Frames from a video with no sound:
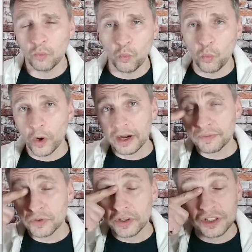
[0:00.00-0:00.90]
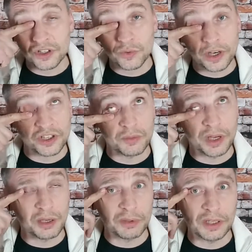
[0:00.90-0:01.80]
Whatever the situation
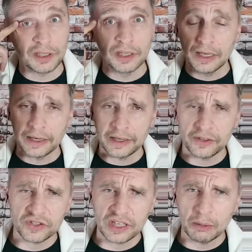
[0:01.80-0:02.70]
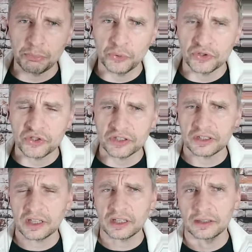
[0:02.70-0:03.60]
may be. Another example is just
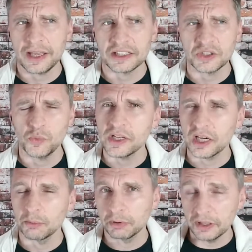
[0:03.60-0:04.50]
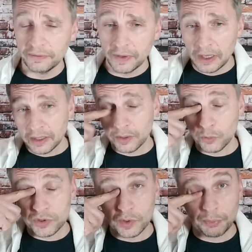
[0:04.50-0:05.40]
last week, I believe, there
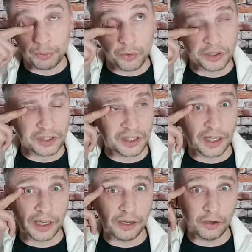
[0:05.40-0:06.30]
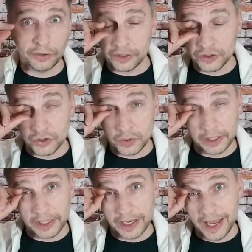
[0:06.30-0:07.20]
was a report on
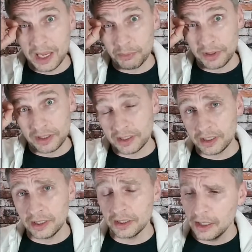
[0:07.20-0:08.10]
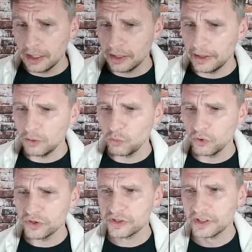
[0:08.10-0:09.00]
Australia ABC that
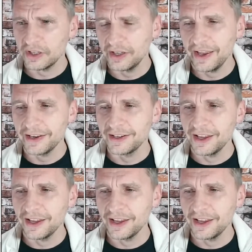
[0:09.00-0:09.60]
was had